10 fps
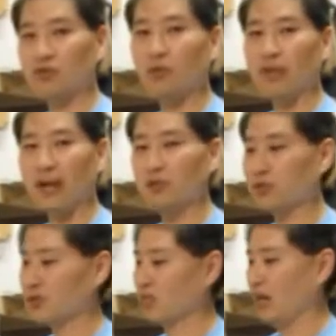are so
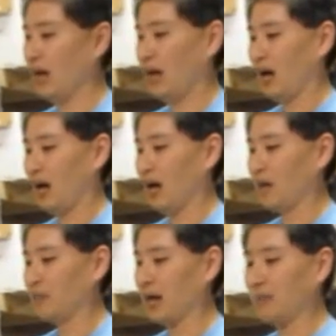dangerous. Um,